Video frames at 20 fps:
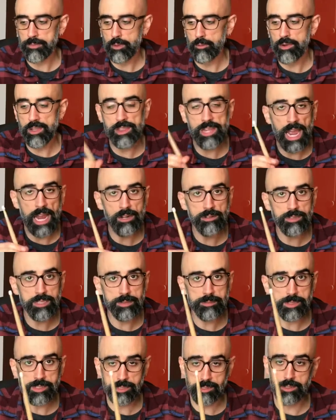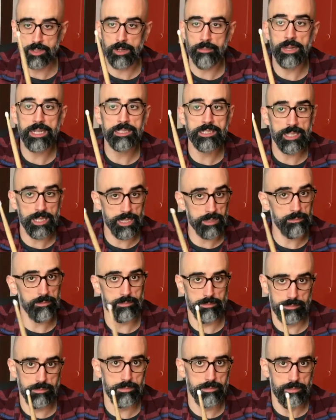With nylon tip, it's gonna
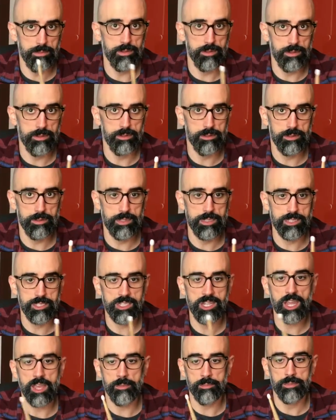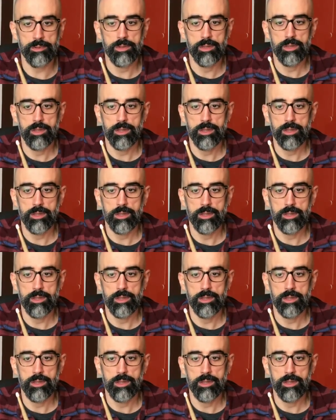maintain this shape,